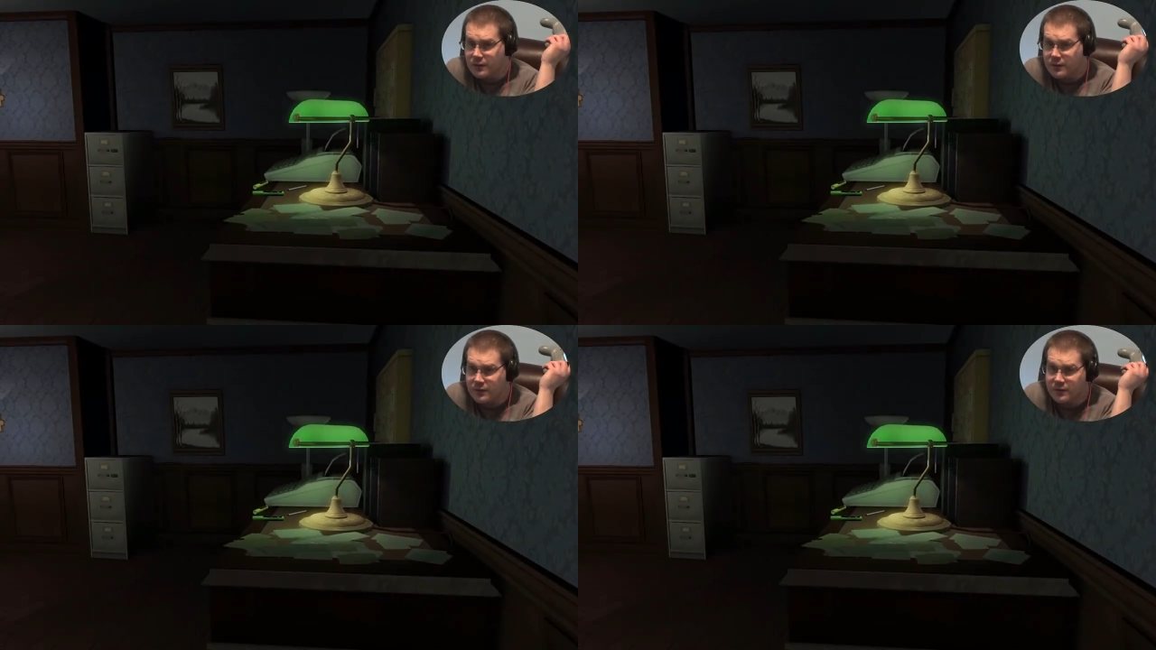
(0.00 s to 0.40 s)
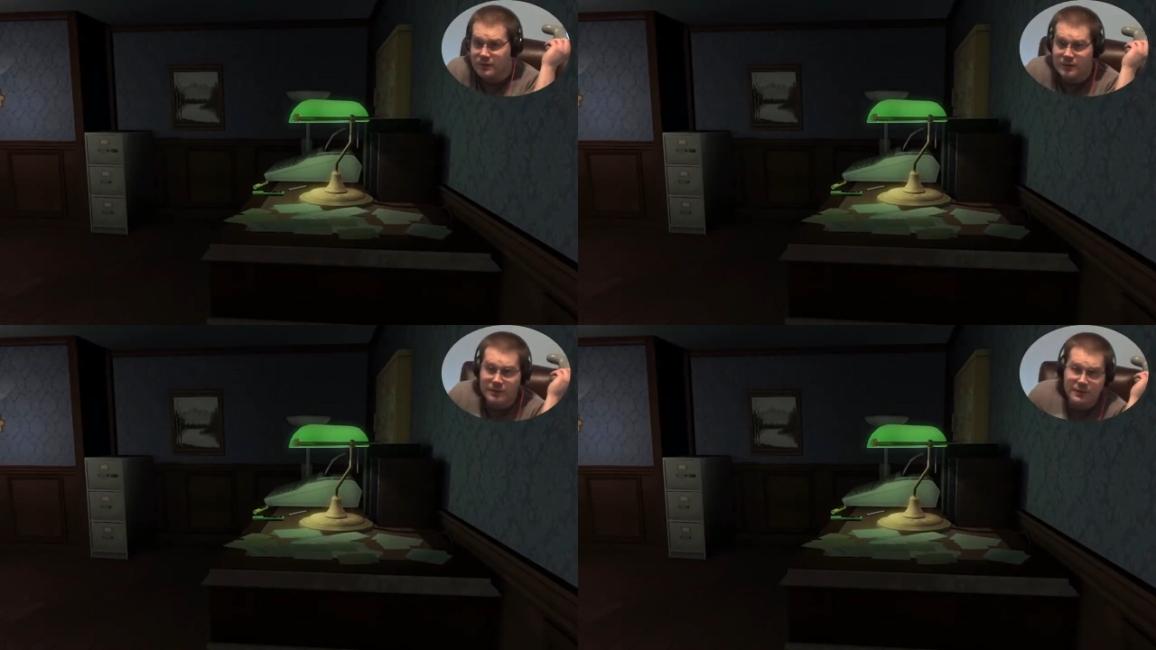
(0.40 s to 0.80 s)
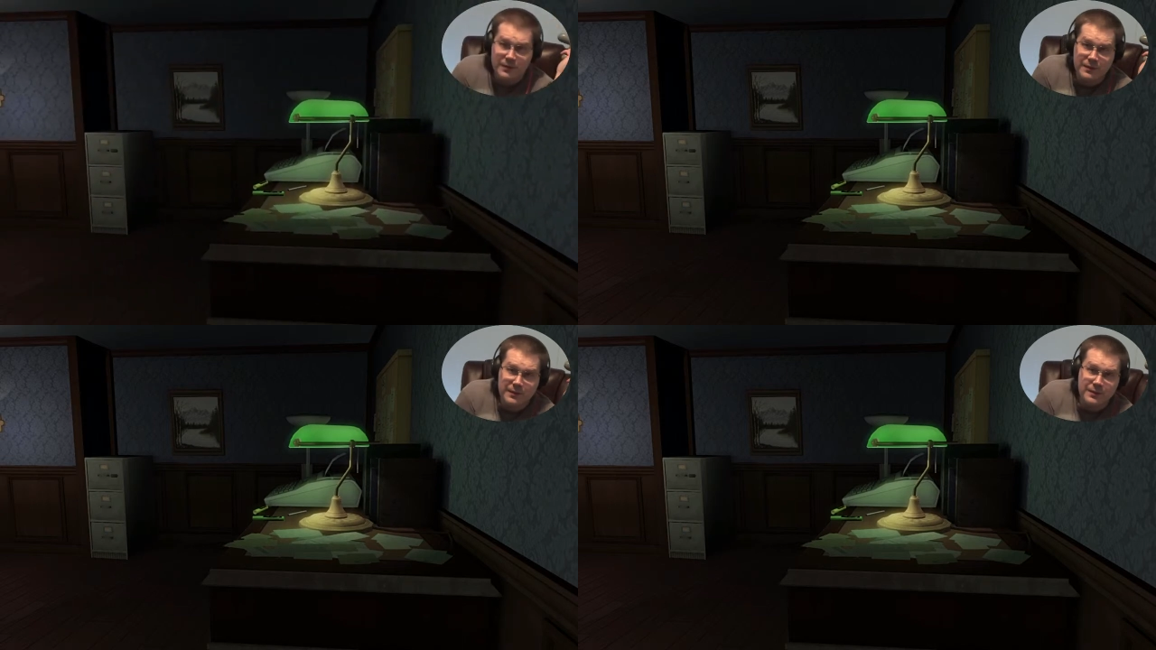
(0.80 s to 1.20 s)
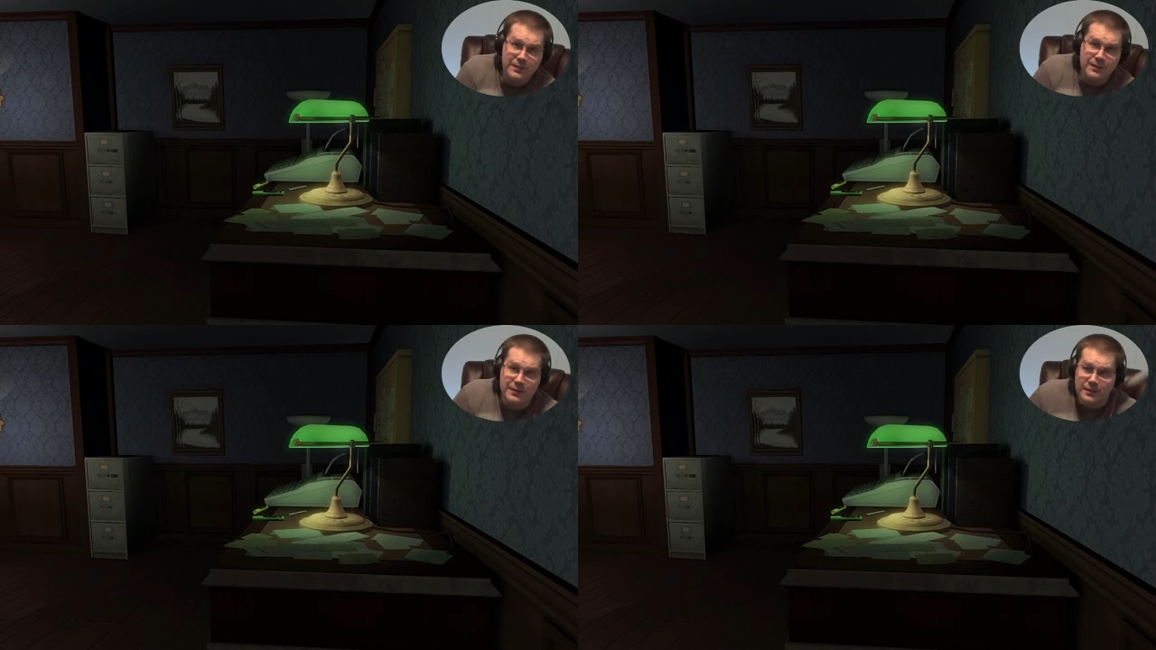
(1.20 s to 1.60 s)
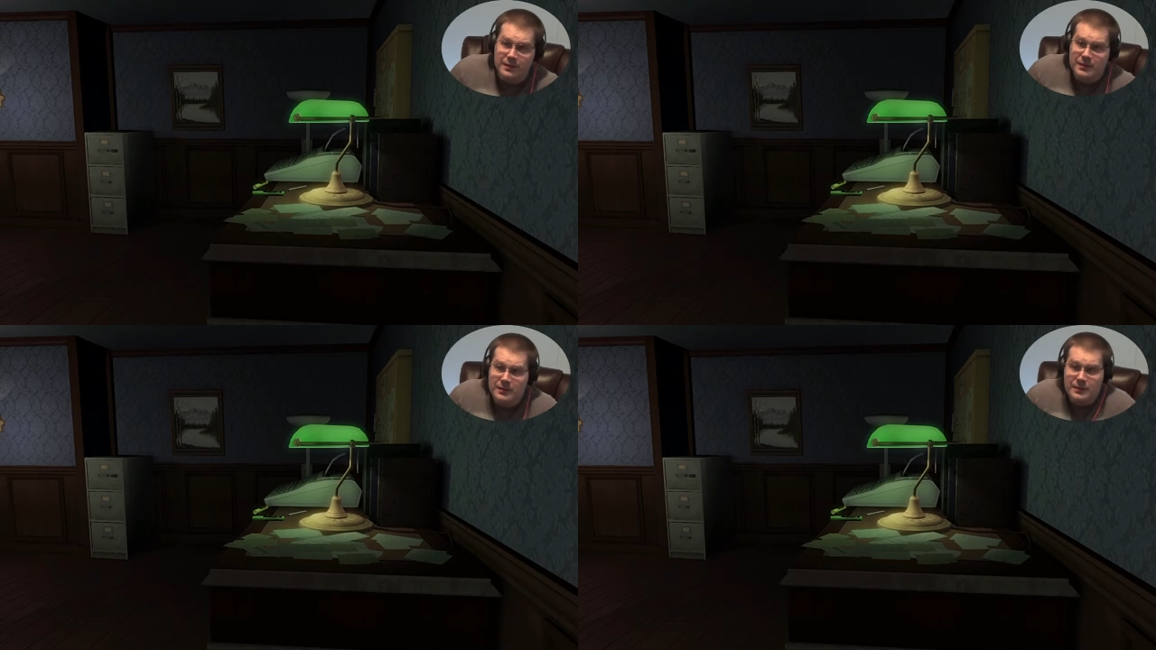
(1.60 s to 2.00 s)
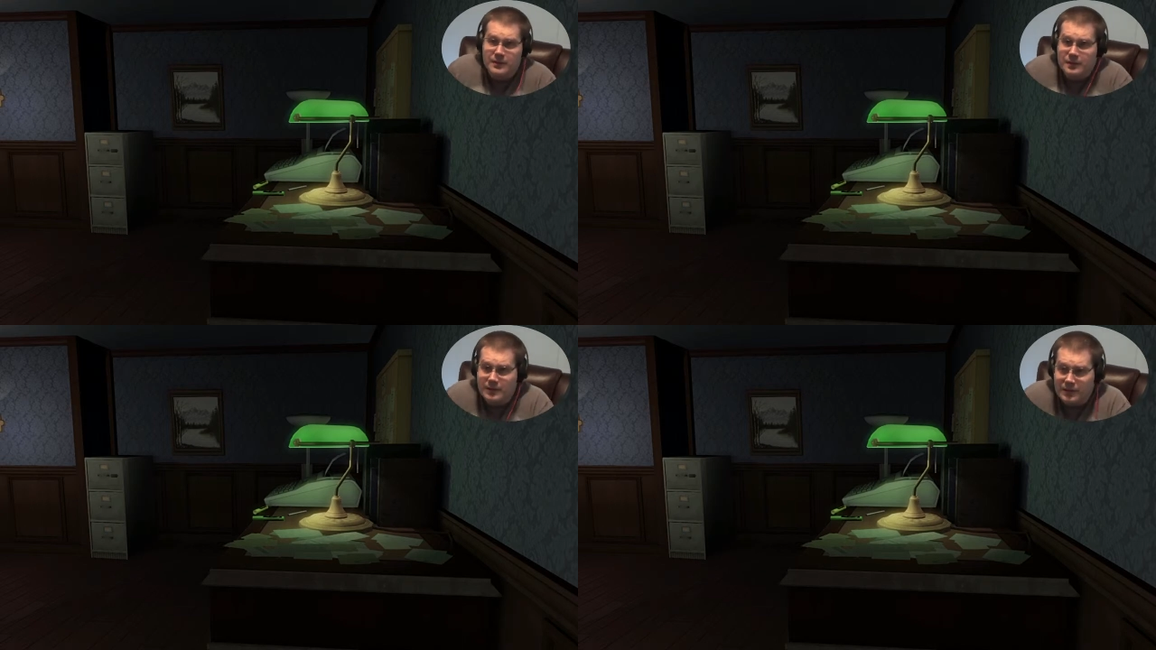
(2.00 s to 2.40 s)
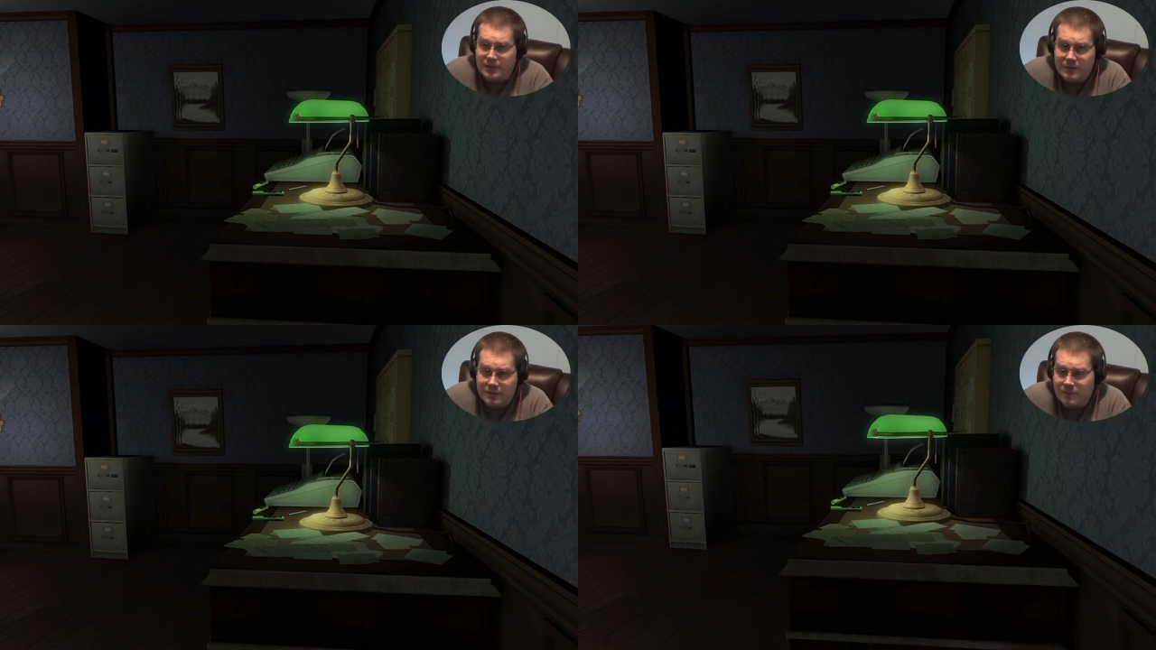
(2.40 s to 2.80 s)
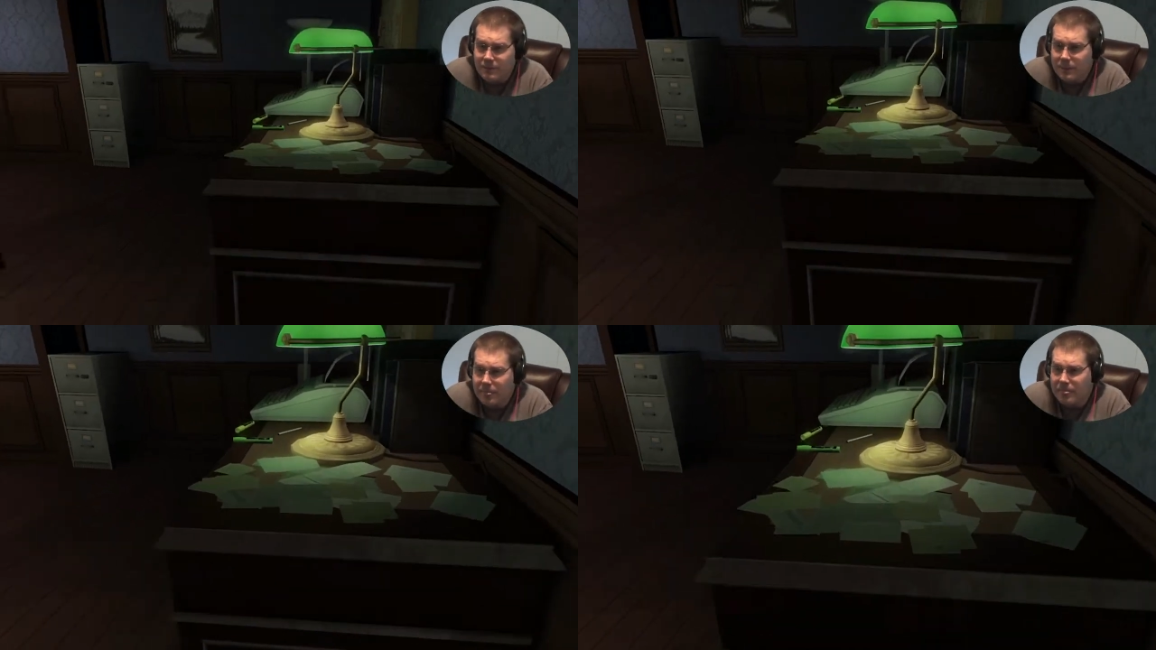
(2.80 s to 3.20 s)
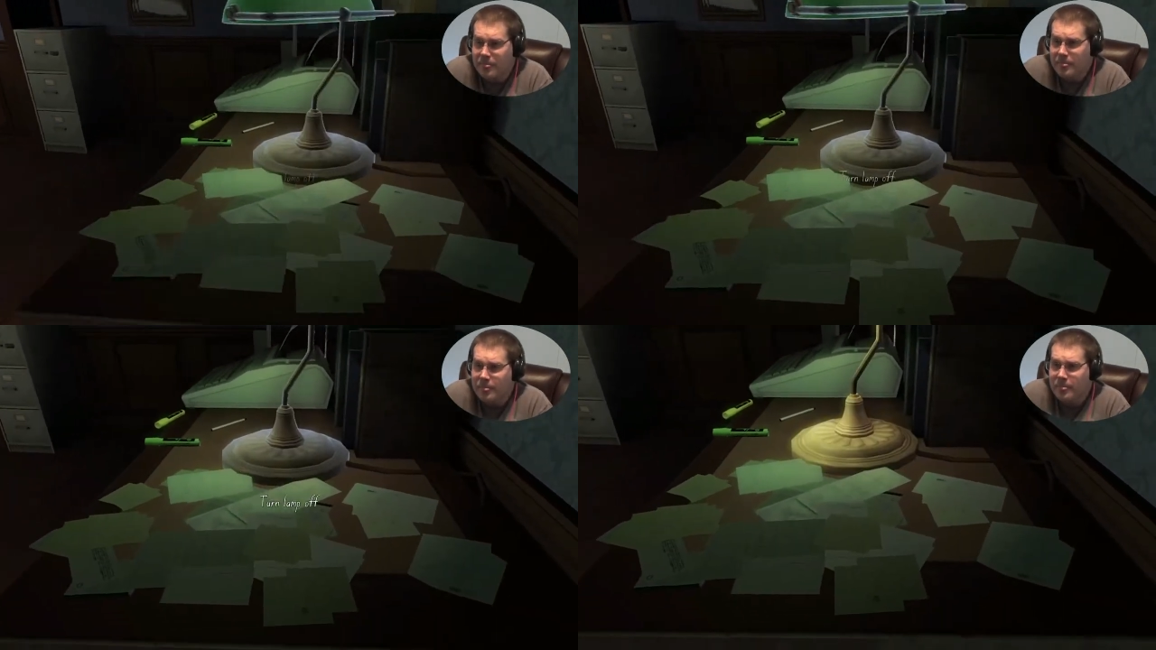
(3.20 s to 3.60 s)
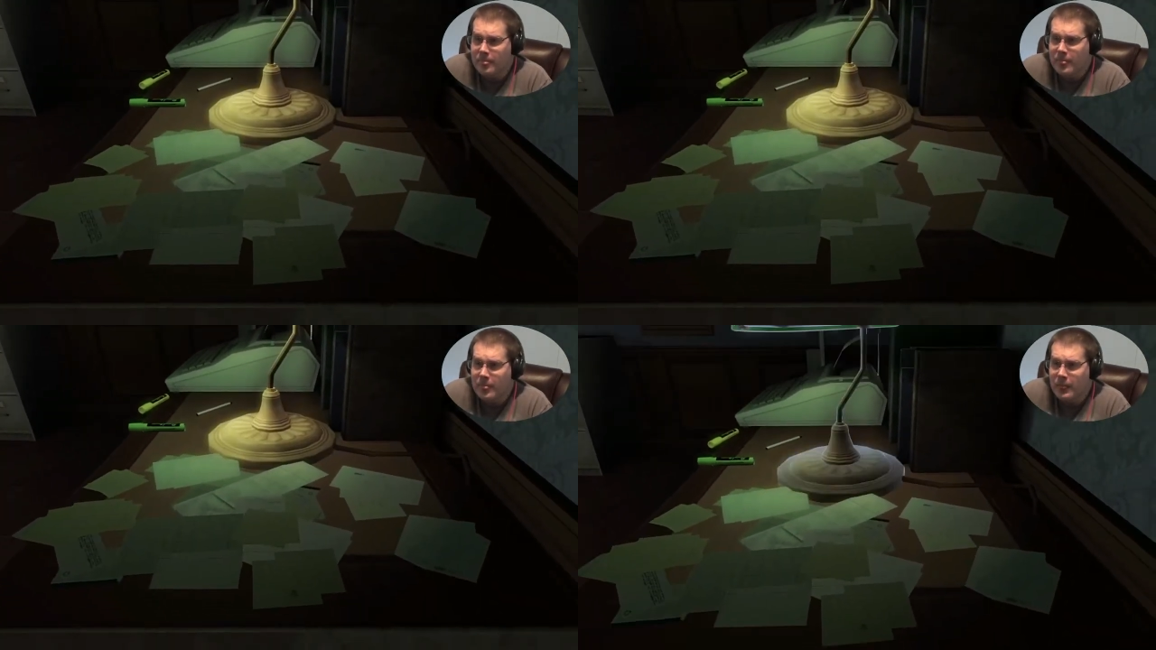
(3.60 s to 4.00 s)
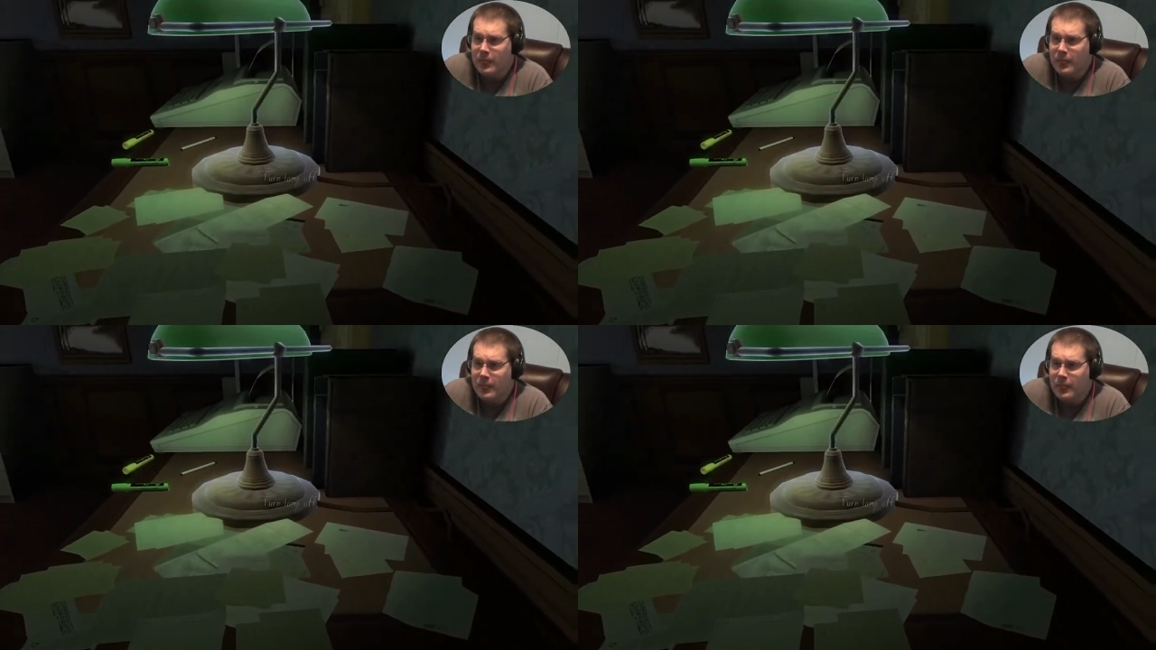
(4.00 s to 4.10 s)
No one is speaking in this clip.